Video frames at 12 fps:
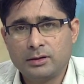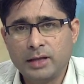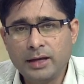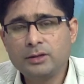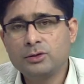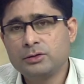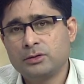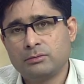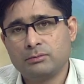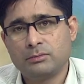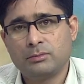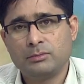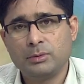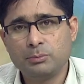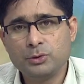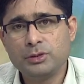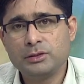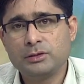the Hinduism, the
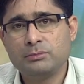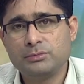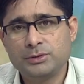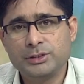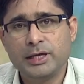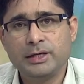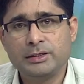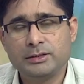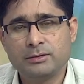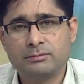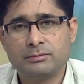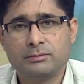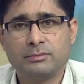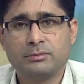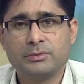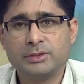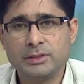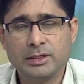Buddhism, Jainism,
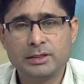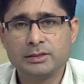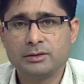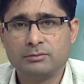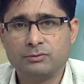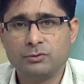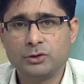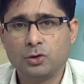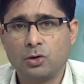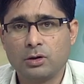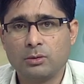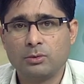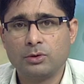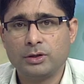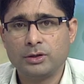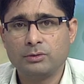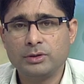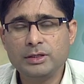Sikhism we talk
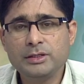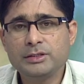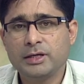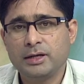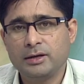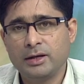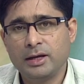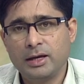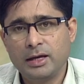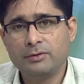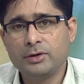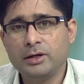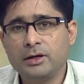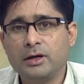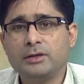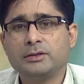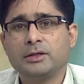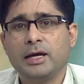about, you know, each and every
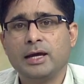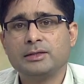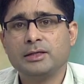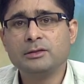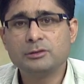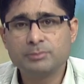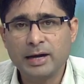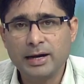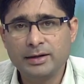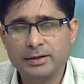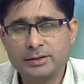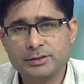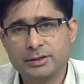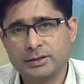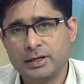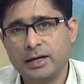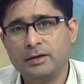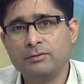religion has inspired each
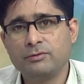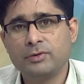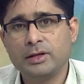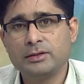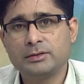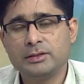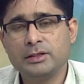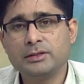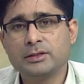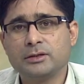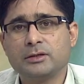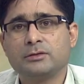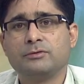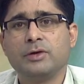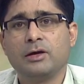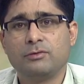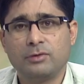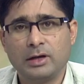other and influenced each other's
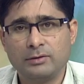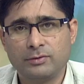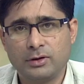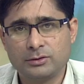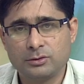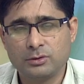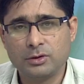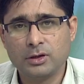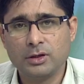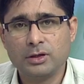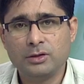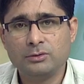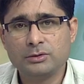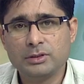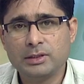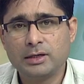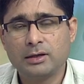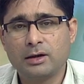way of life also. You
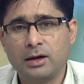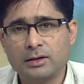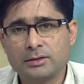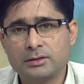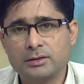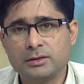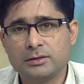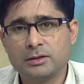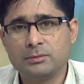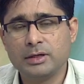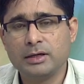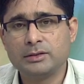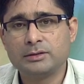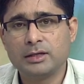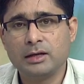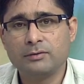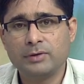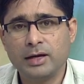see that the caste system in
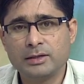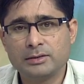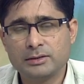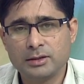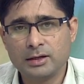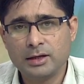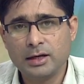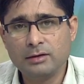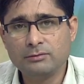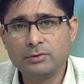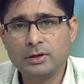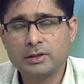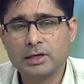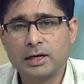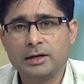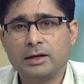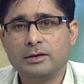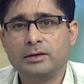itself has
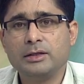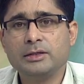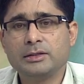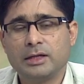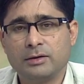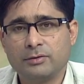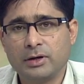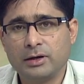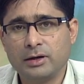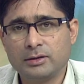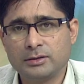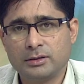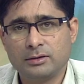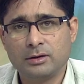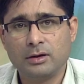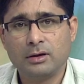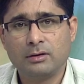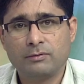infiltrated in each and every religion,
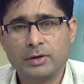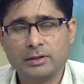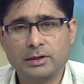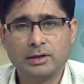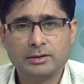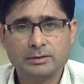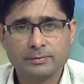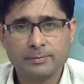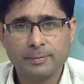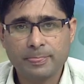whether it is